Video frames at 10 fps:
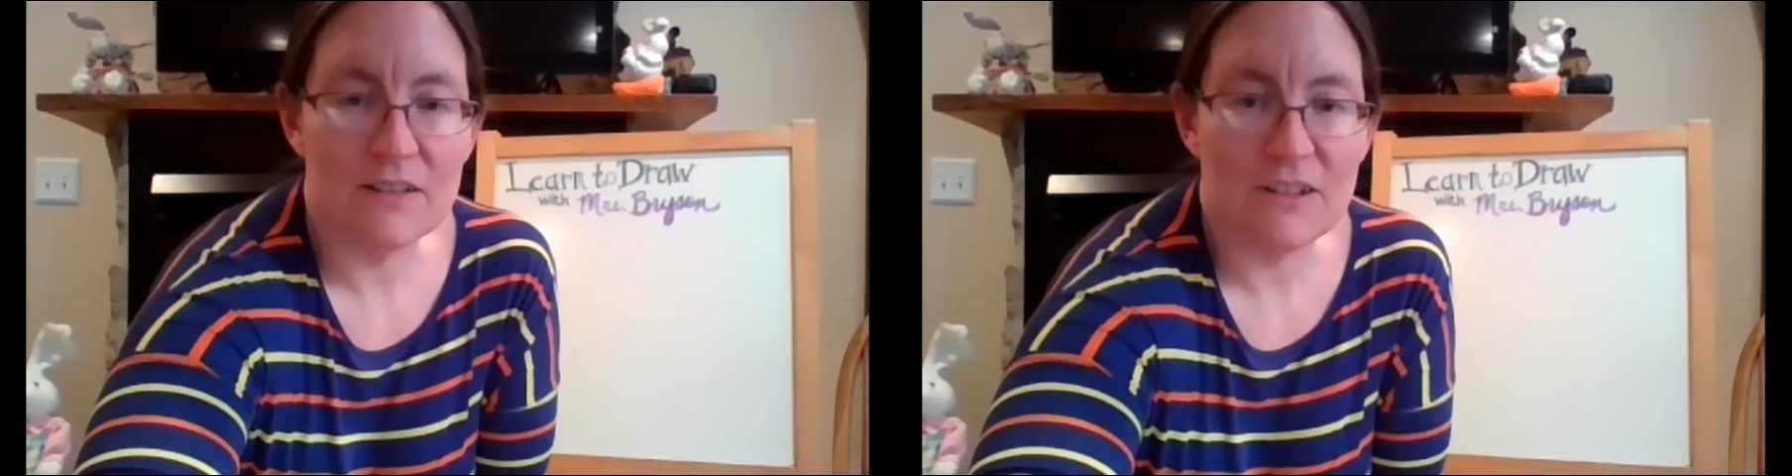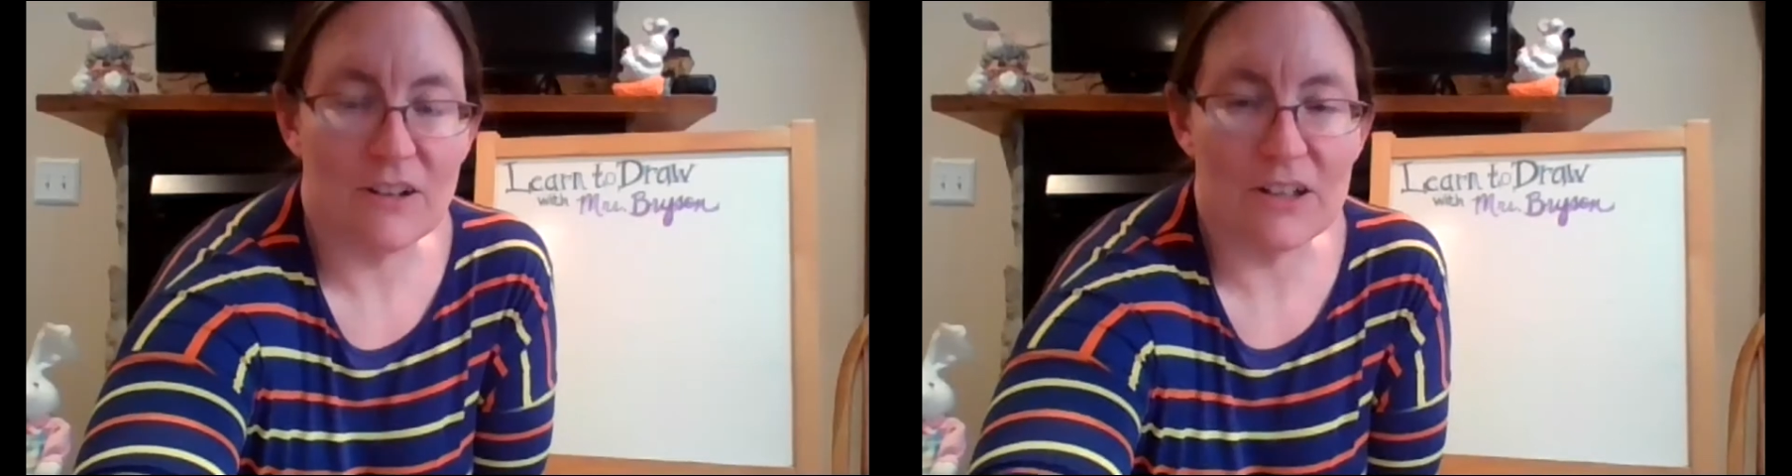
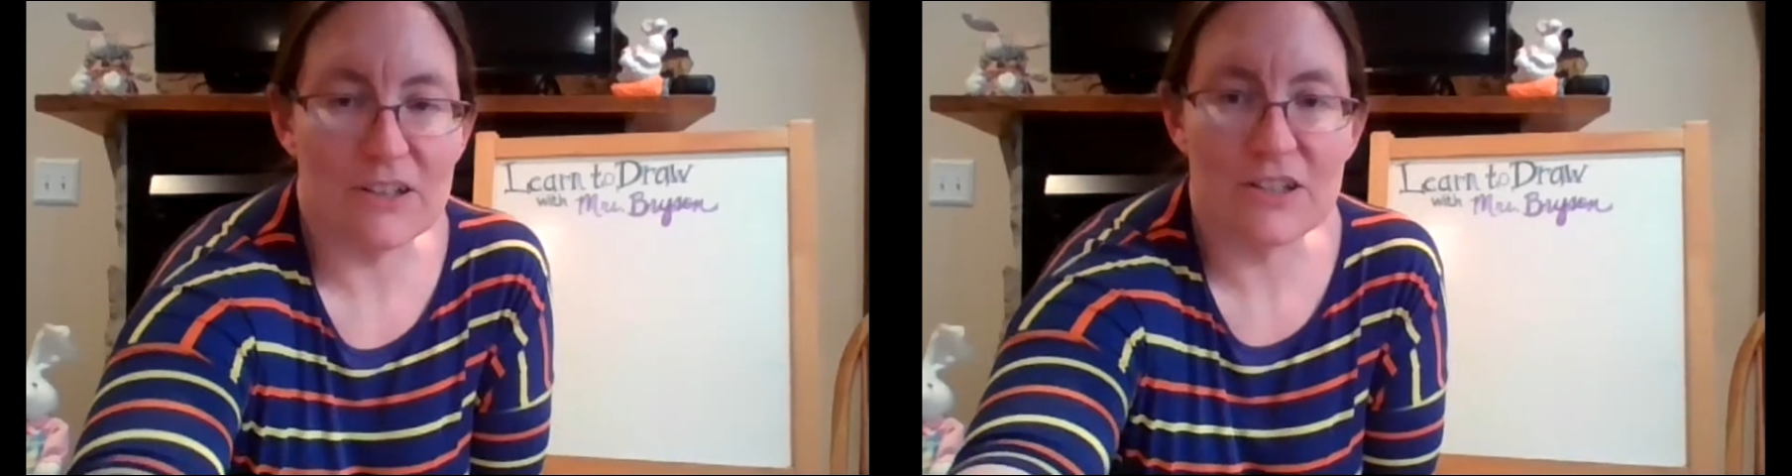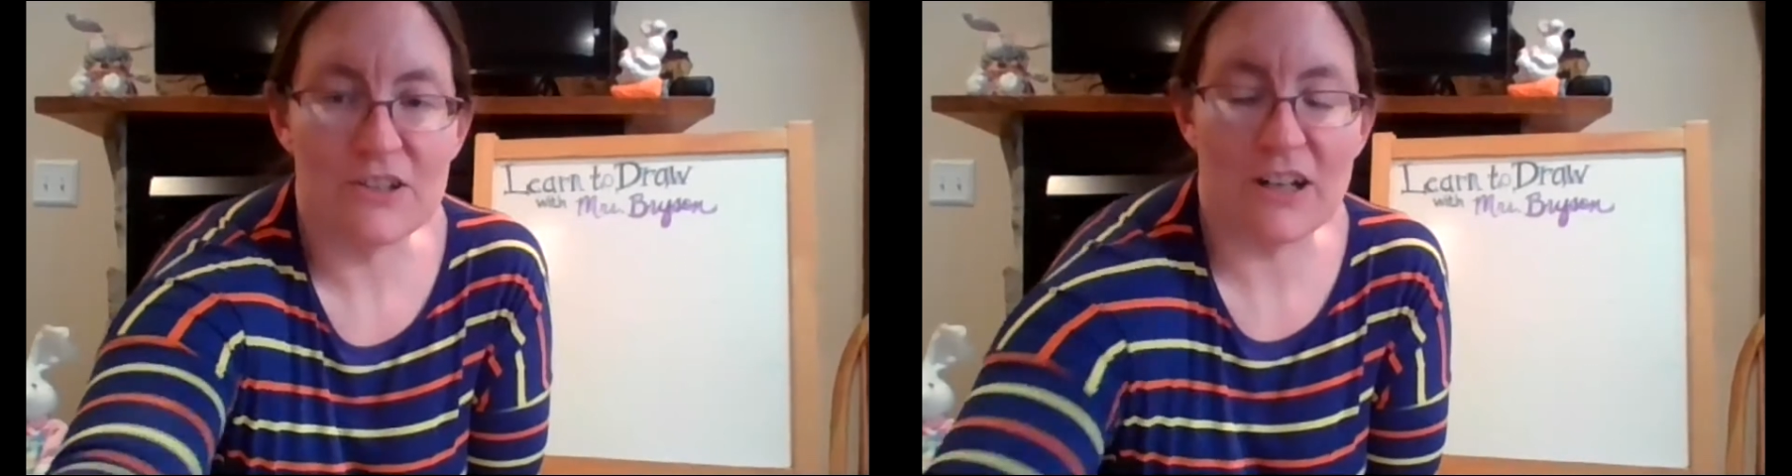learn
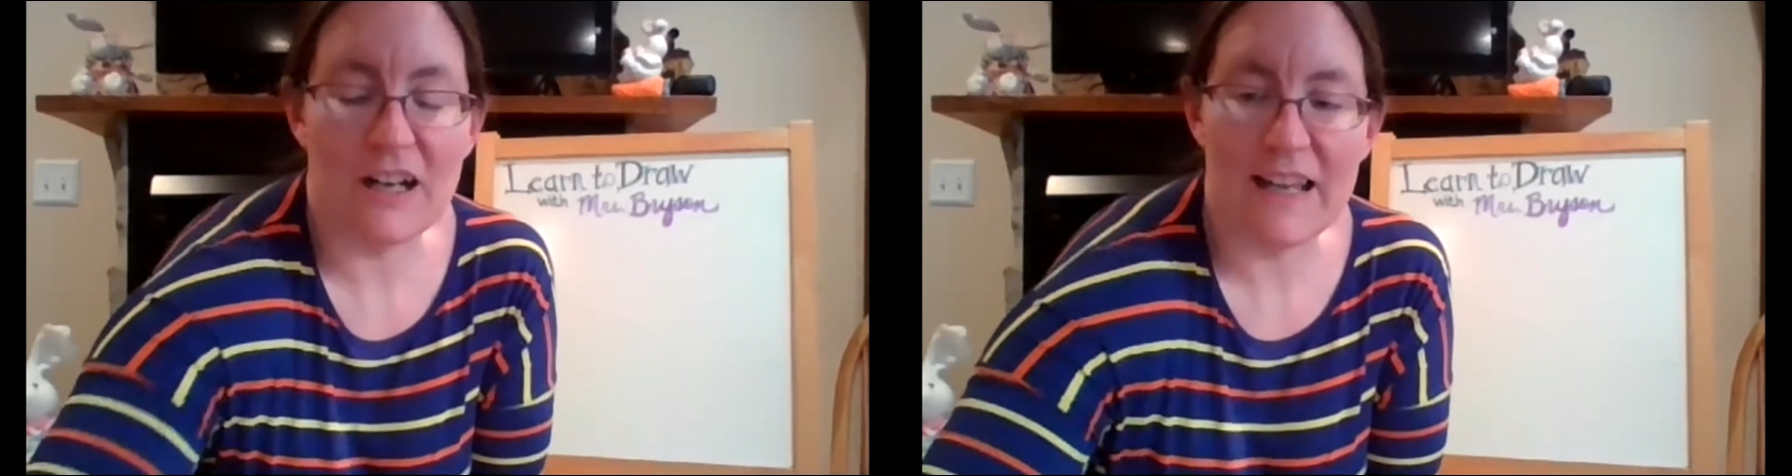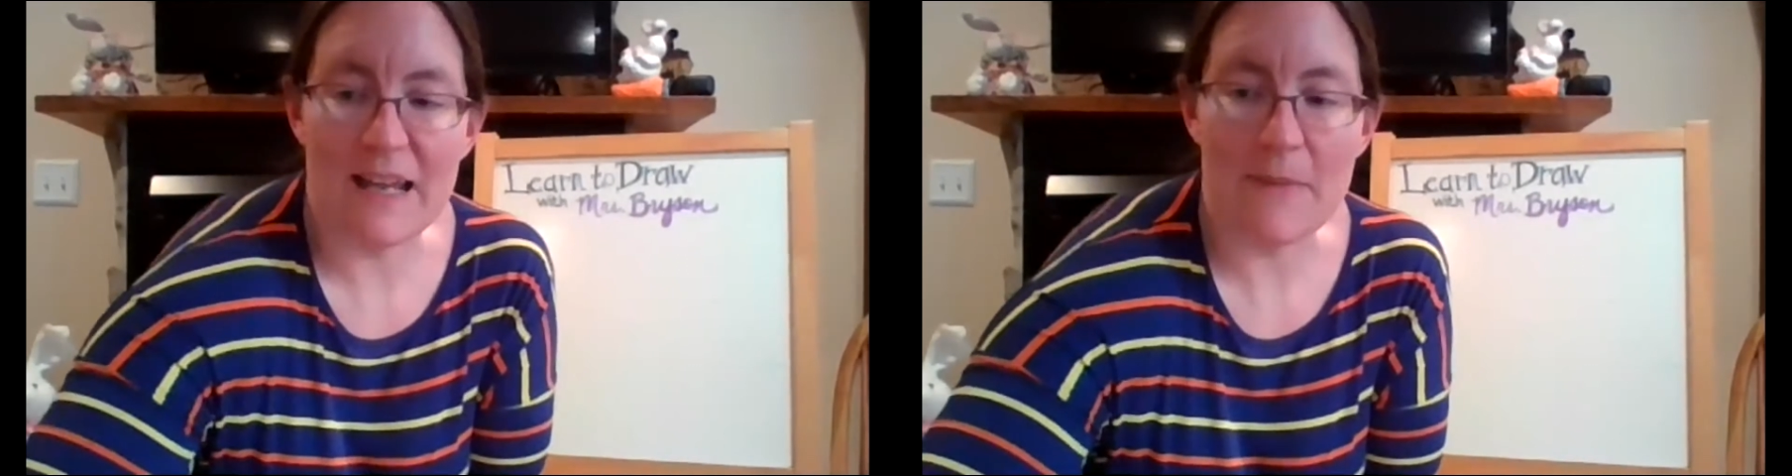to draw
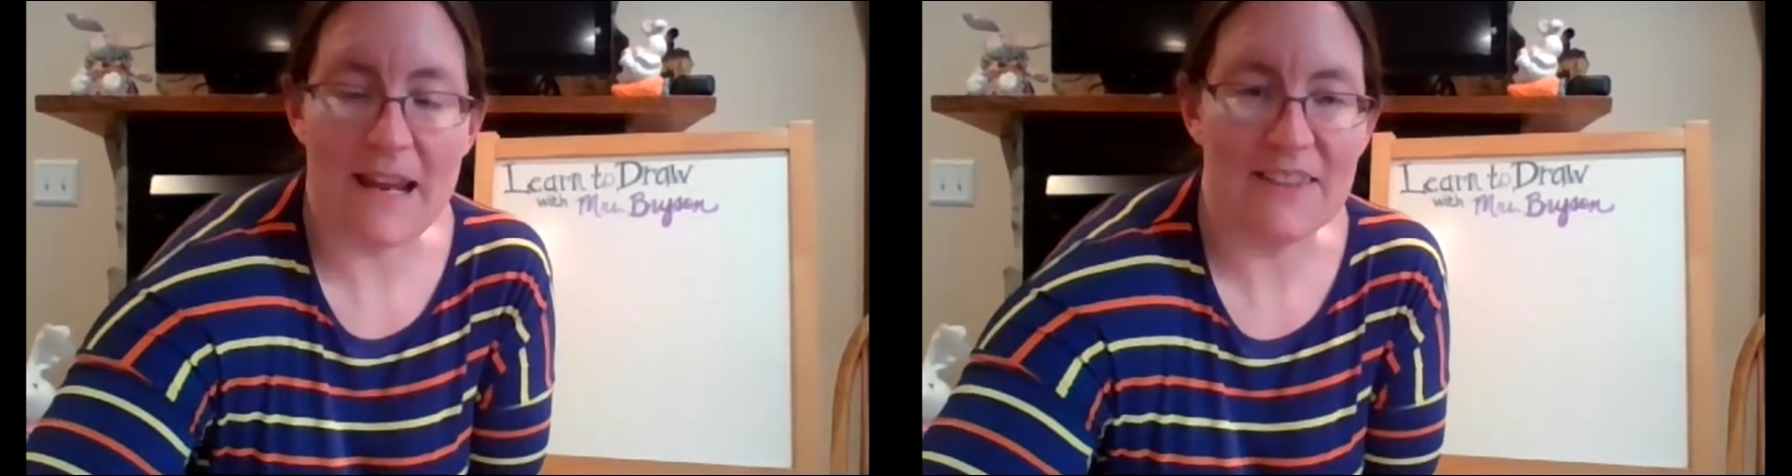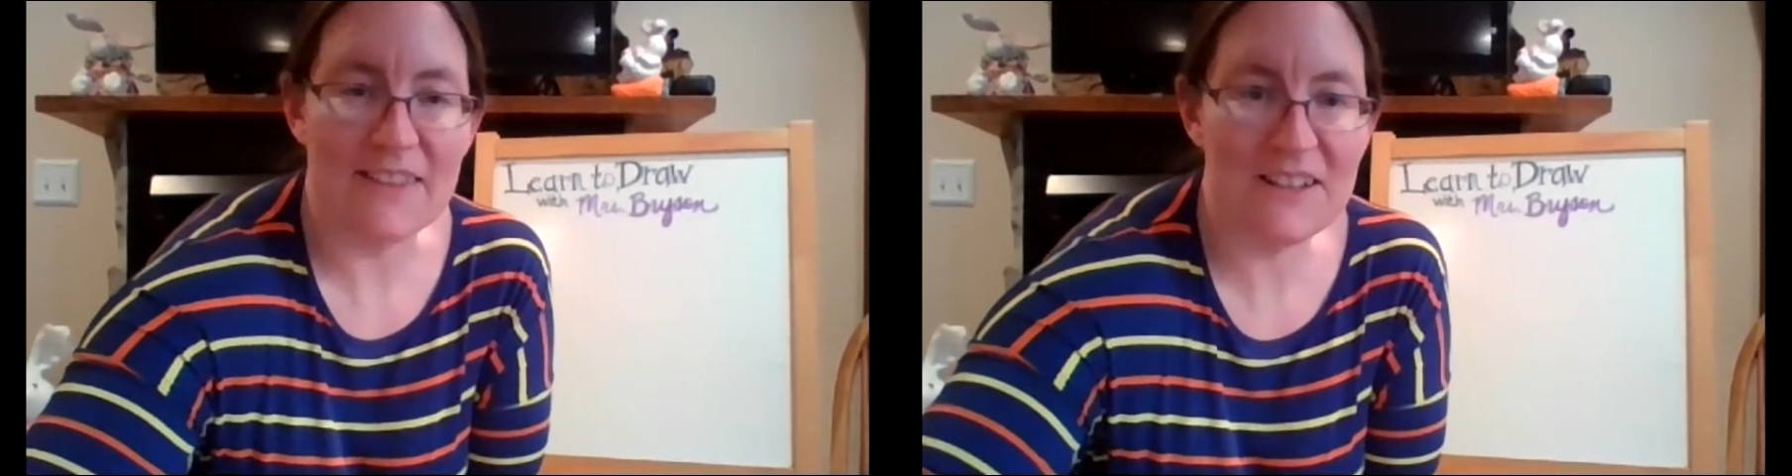a
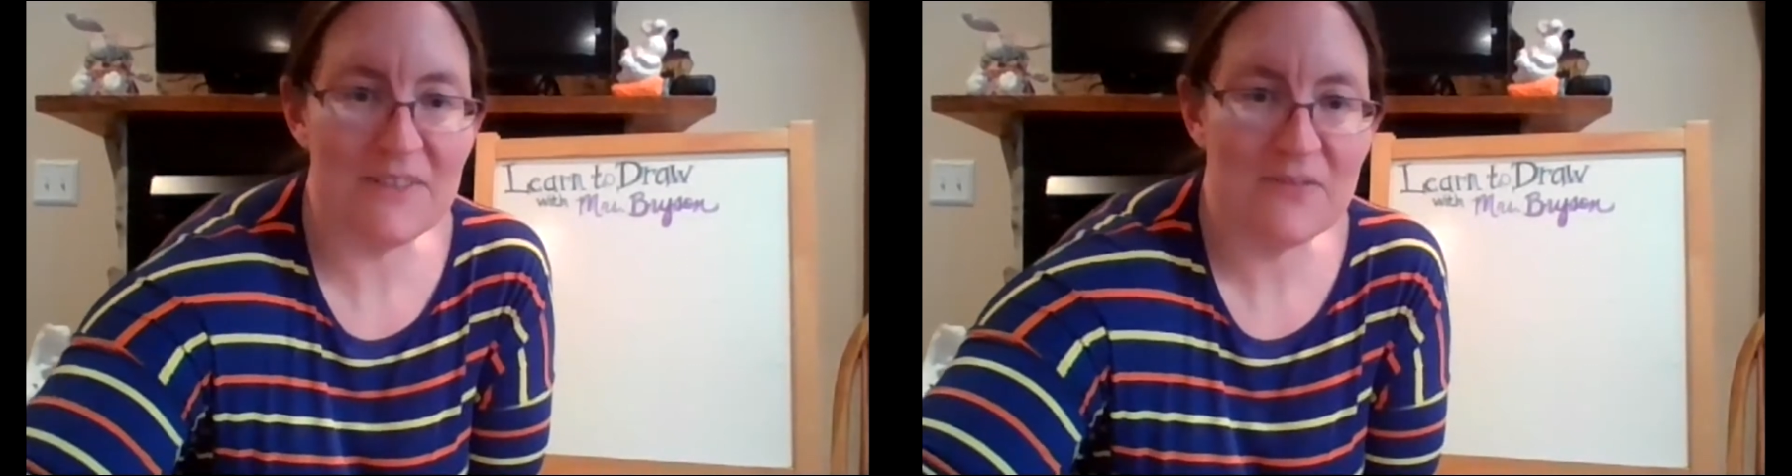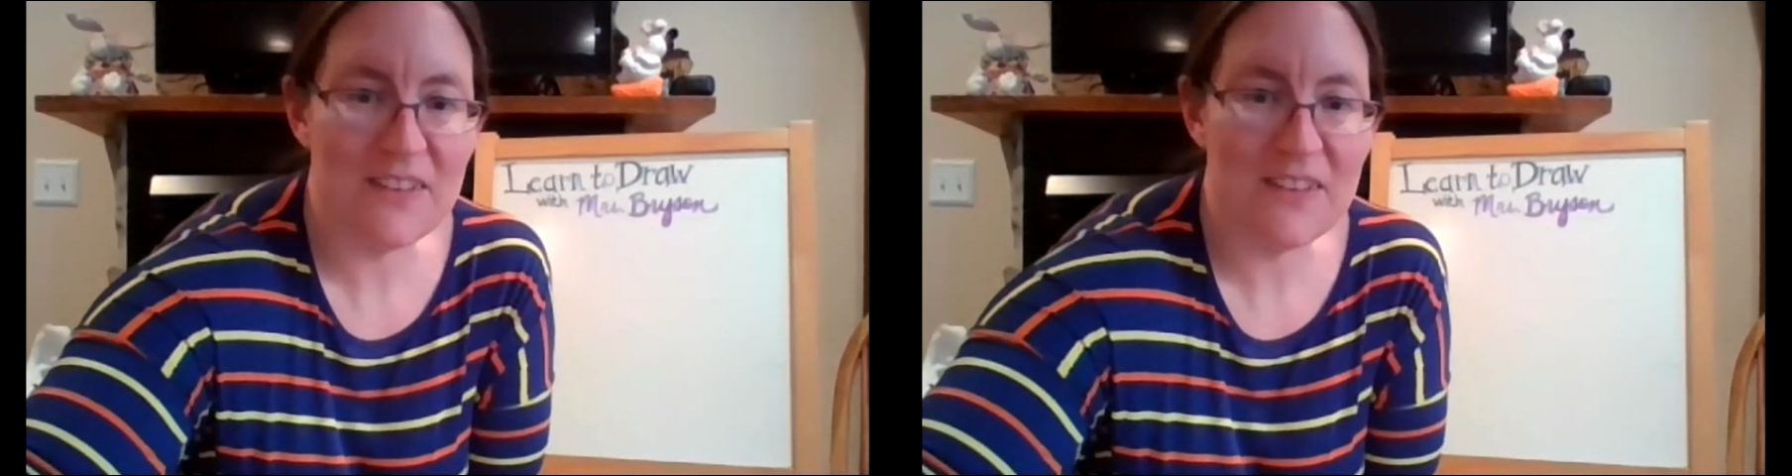panther,